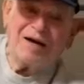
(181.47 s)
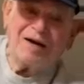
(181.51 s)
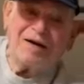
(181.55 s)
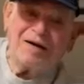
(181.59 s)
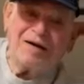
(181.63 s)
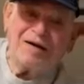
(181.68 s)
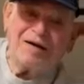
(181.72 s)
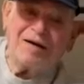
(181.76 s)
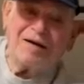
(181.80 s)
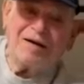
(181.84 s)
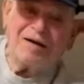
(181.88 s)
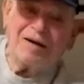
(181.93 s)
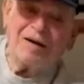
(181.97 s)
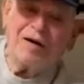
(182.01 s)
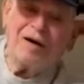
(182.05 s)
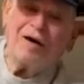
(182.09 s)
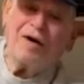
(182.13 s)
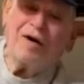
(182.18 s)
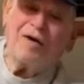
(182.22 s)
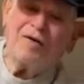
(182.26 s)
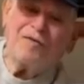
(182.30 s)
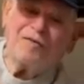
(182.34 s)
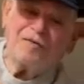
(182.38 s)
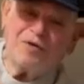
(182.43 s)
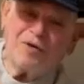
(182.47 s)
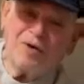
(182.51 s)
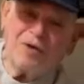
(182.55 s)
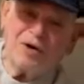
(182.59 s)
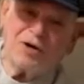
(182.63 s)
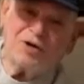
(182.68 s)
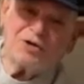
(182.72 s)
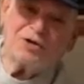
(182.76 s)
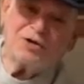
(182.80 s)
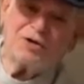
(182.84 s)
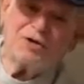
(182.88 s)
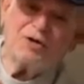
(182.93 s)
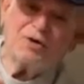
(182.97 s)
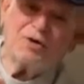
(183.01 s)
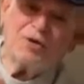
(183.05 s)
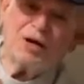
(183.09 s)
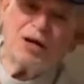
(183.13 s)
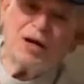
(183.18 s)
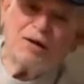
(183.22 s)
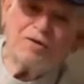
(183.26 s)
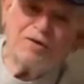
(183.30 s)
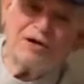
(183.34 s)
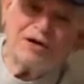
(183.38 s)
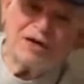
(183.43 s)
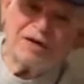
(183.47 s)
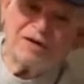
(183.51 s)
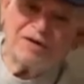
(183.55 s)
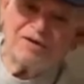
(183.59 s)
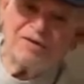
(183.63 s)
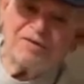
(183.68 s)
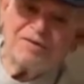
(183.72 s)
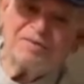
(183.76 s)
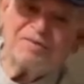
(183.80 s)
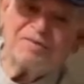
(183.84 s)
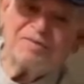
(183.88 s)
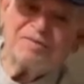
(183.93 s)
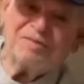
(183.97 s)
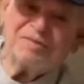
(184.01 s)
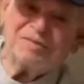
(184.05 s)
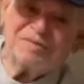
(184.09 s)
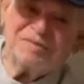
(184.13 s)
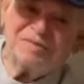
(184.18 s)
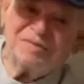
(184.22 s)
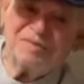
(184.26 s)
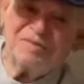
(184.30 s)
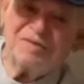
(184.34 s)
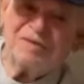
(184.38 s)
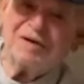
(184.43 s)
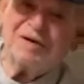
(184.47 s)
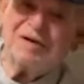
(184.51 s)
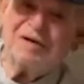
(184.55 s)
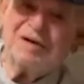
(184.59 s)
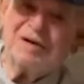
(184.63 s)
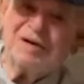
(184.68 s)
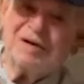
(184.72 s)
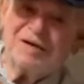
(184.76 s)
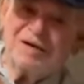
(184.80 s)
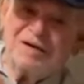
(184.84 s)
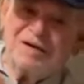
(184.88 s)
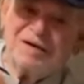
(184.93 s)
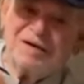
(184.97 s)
of the Yankees? Of course. Of Lou course Gehrig. you did. This Lou Gehrig story. Well,